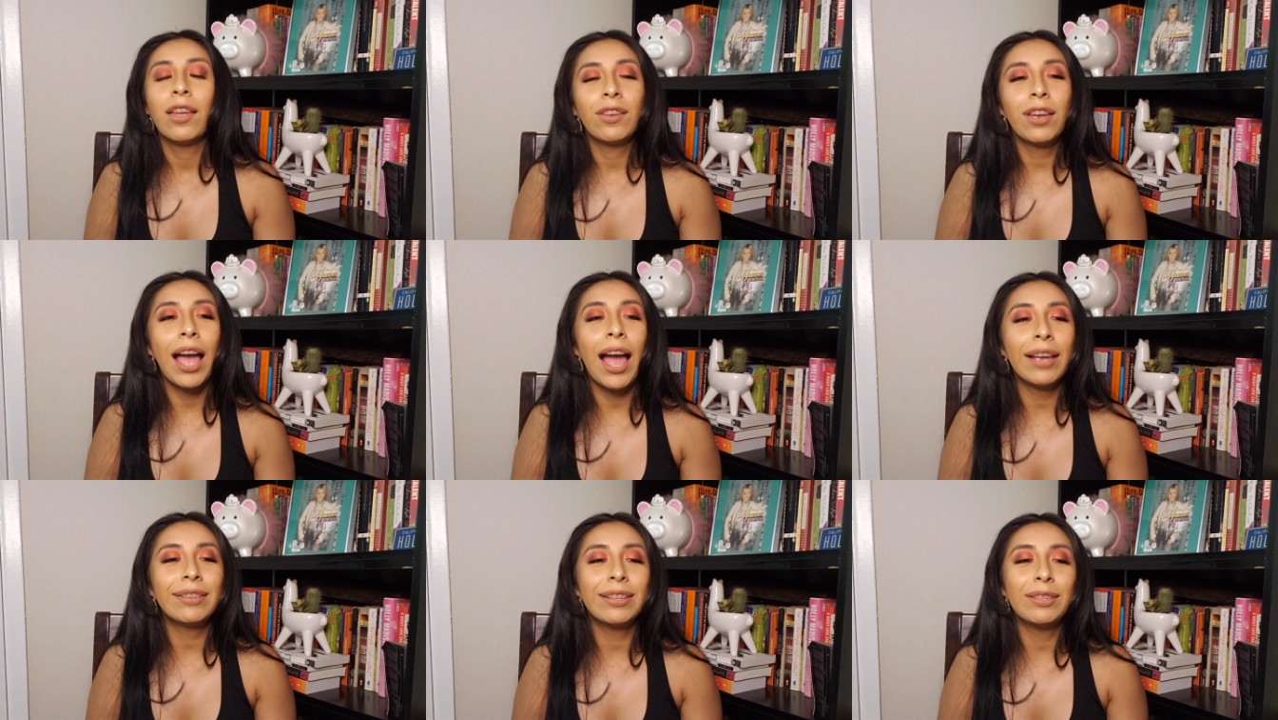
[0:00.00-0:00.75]
You
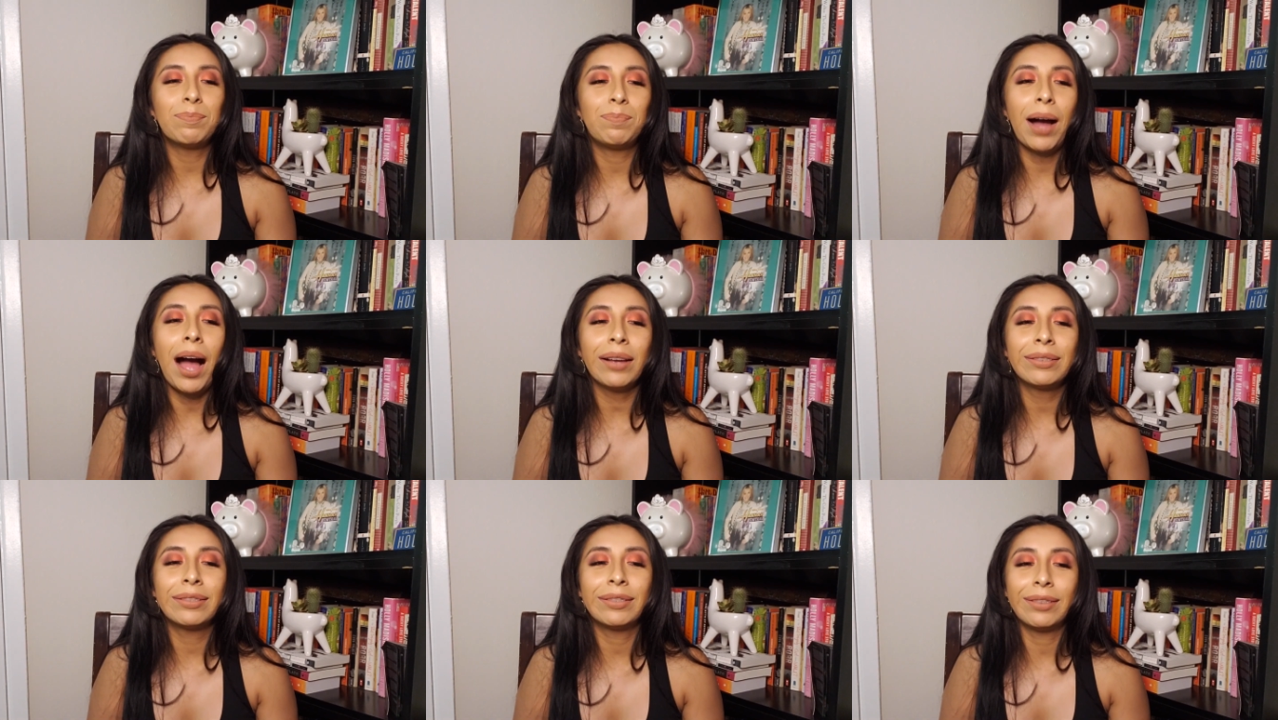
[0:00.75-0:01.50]
guys, this
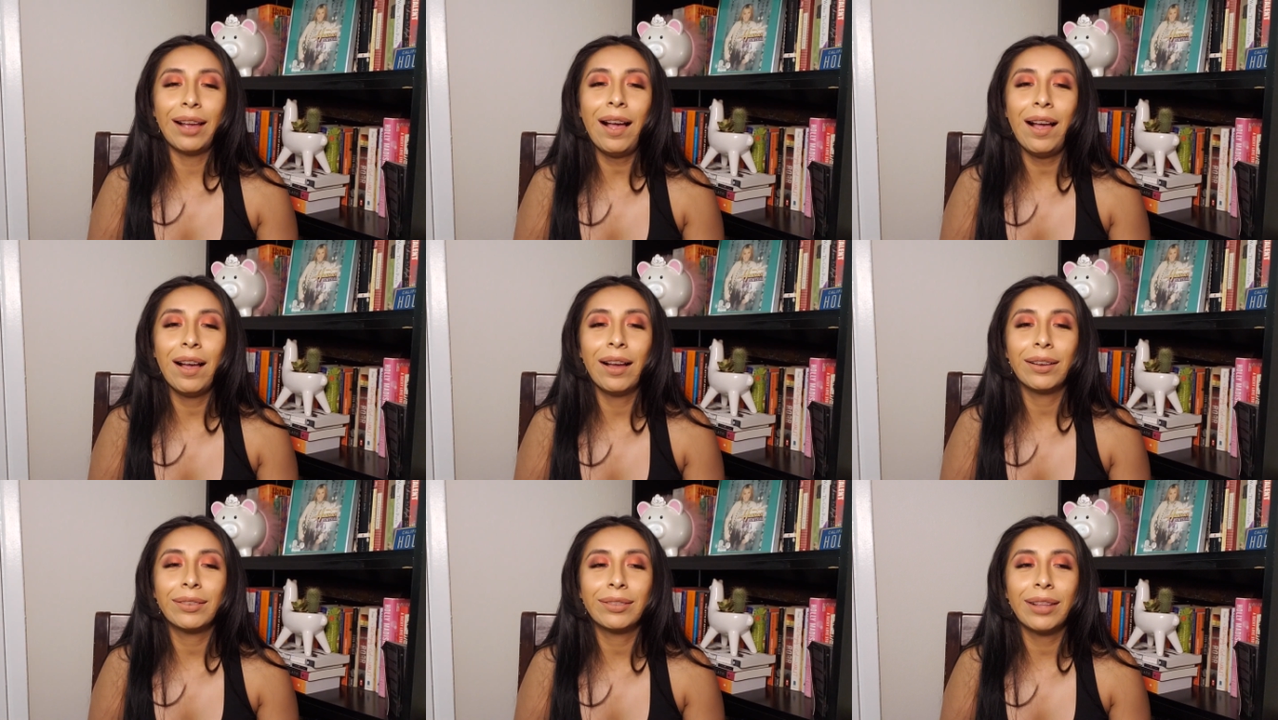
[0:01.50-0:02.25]
box
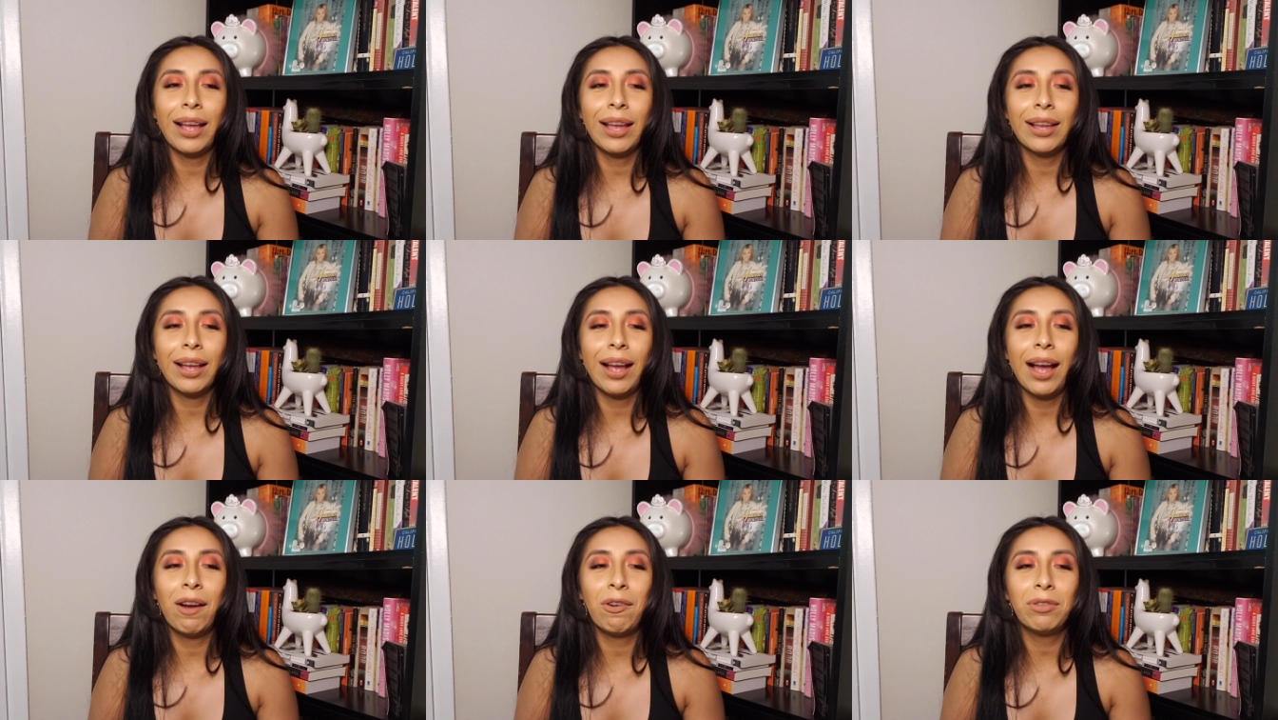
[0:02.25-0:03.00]
sucks. Like,
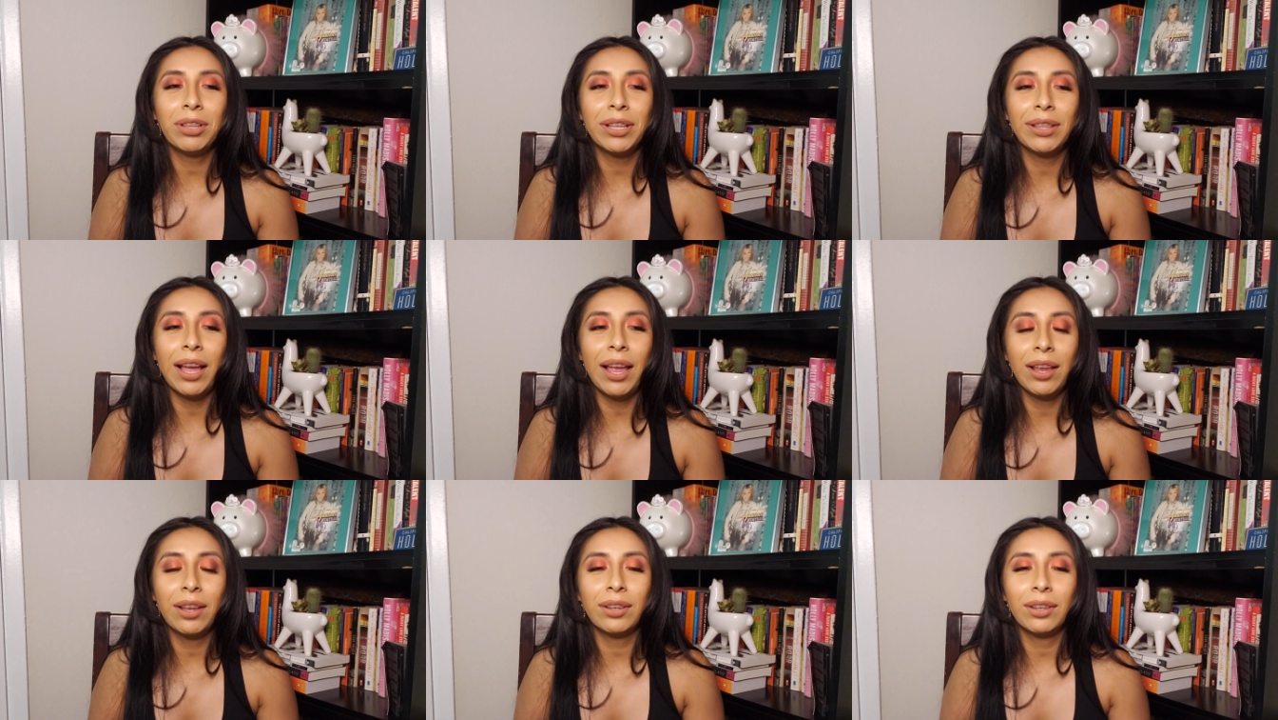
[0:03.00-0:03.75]
I only
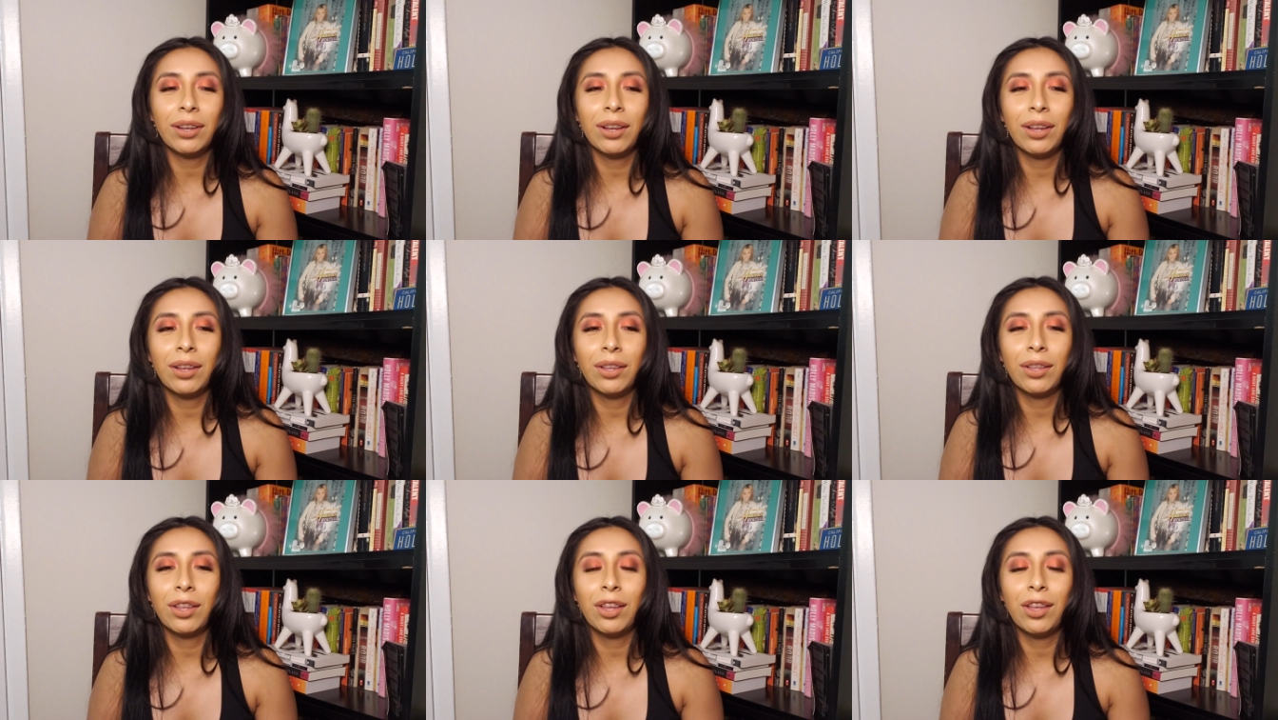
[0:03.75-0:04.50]
like
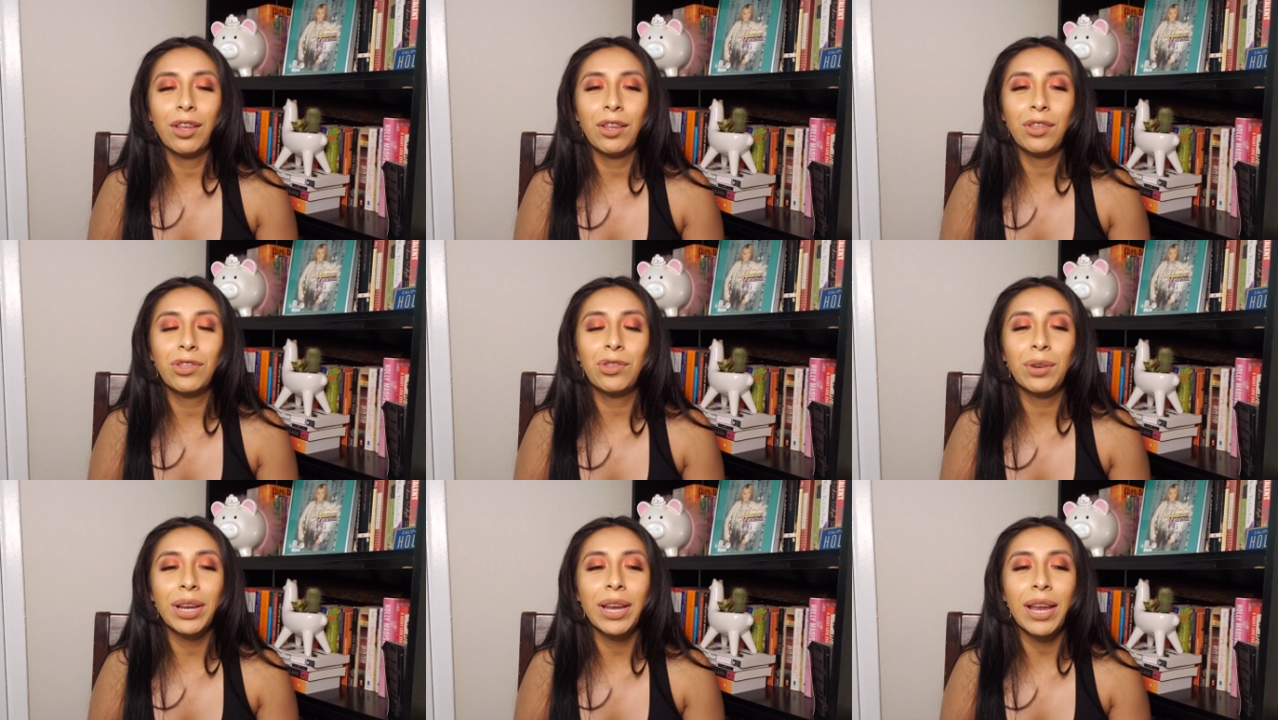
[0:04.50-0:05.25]

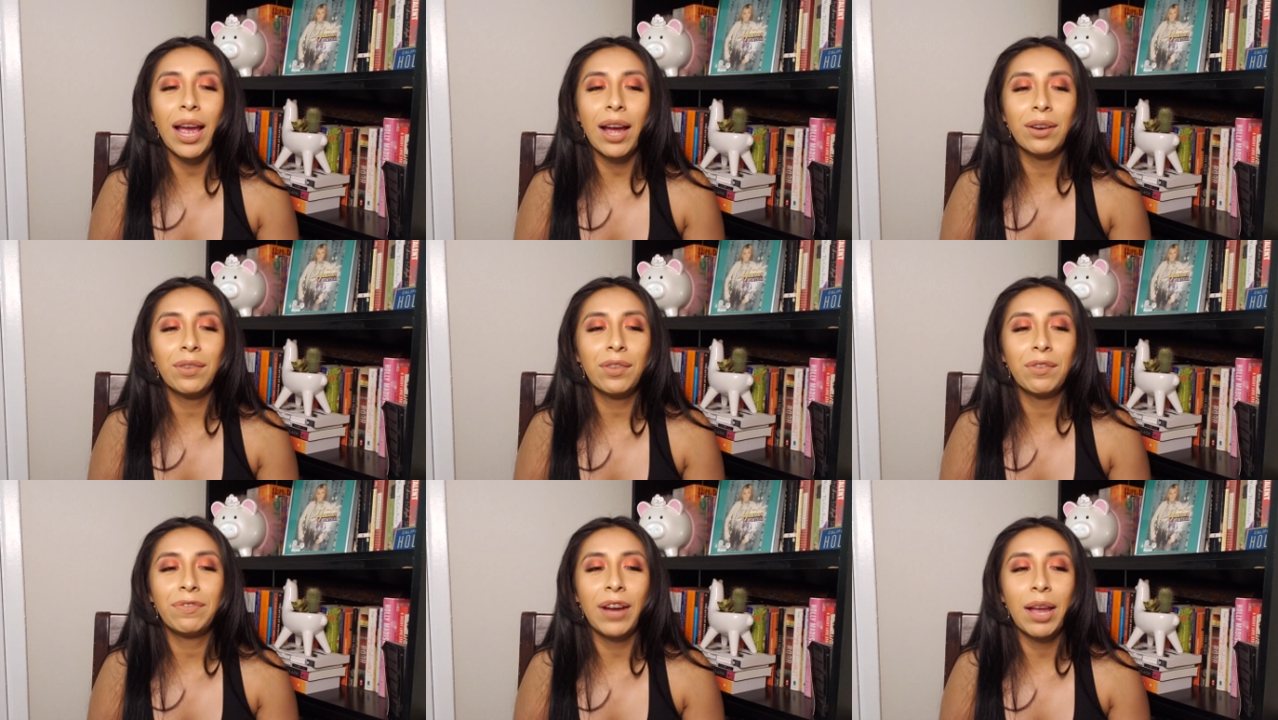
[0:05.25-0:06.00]
3 out of
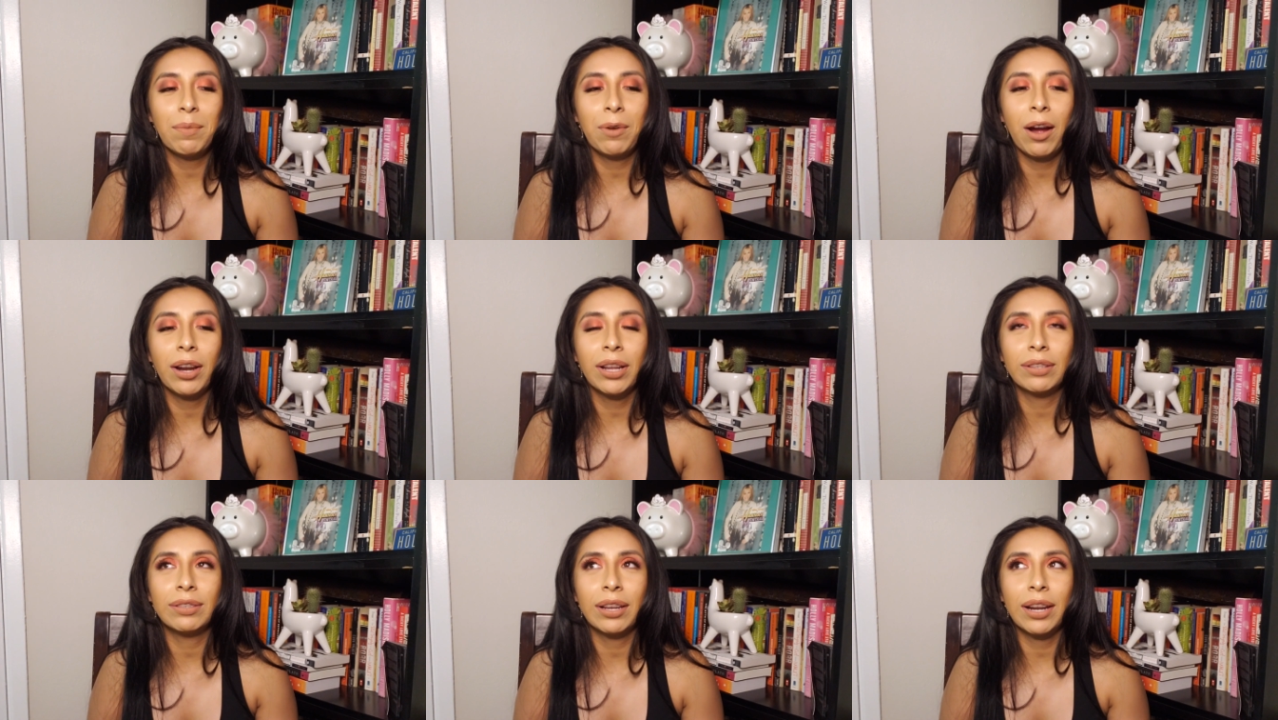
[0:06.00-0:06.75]
the 5
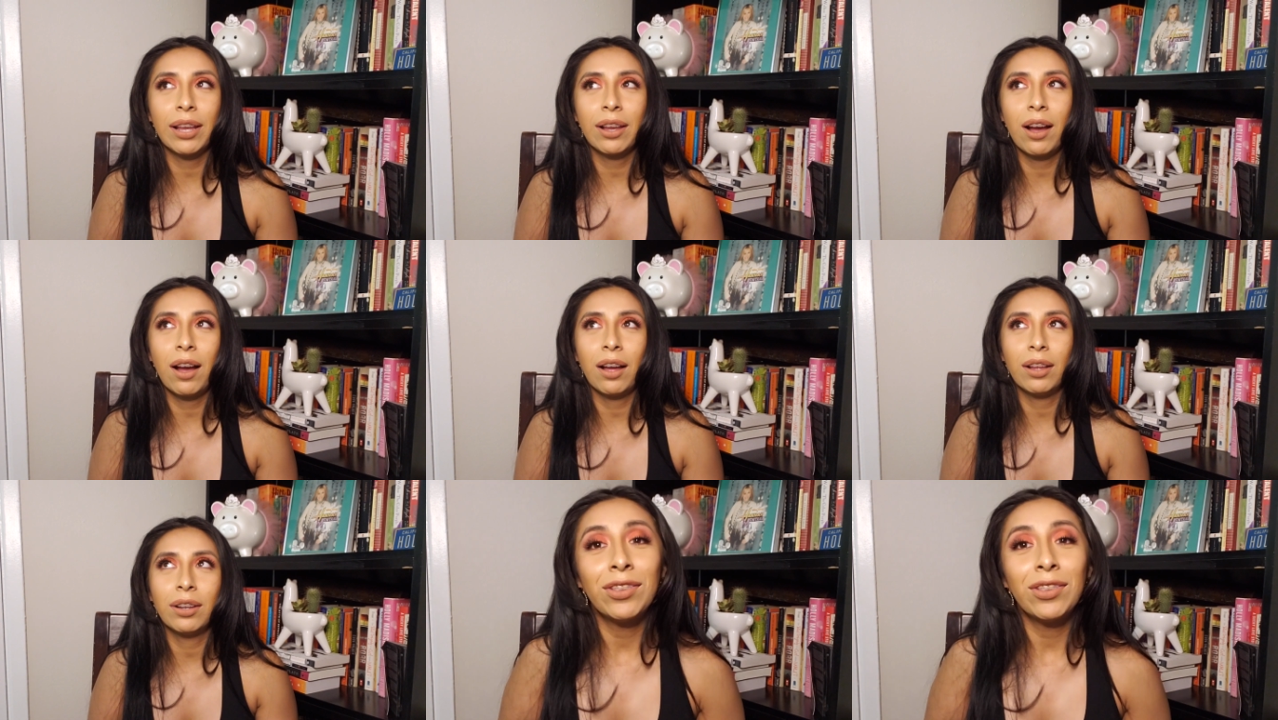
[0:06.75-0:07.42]
products that I got.